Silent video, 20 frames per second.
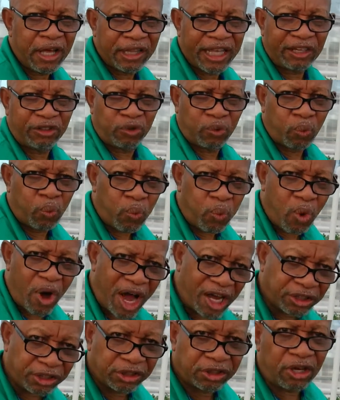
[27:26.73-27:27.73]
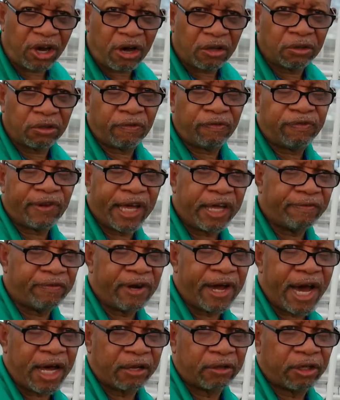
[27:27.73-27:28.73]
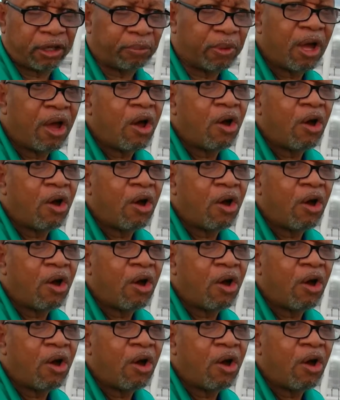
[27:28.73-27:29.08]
They washed all the flavor out of them.